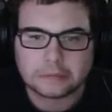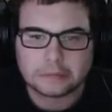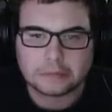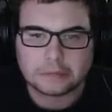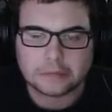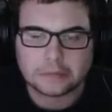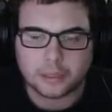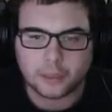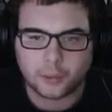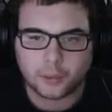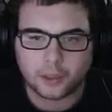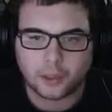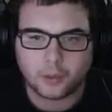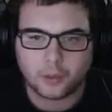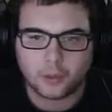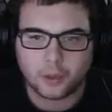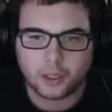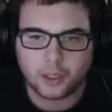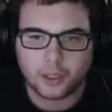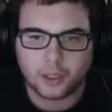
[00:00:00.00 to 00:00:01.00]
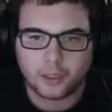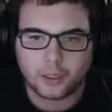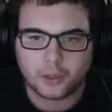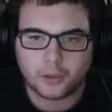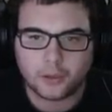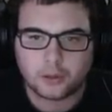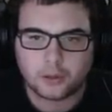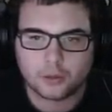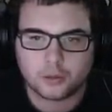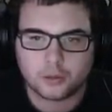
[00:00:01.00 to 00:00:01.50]
Okay, we go in
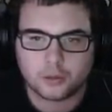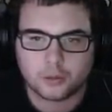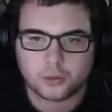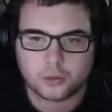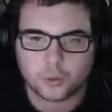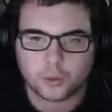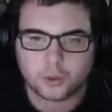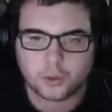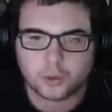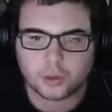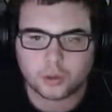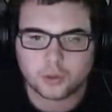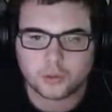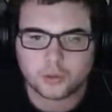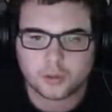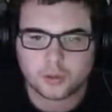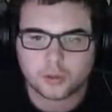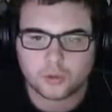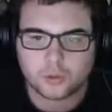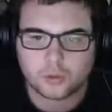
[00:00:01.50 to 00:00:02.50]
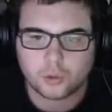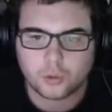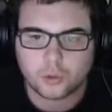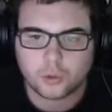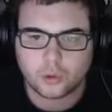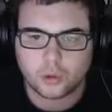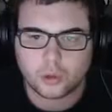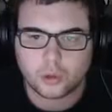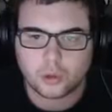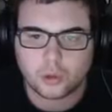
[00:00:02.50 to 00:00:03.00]
here. Let's go ahead and close this
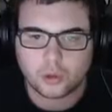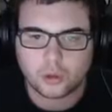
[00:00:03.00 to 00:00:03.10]
door.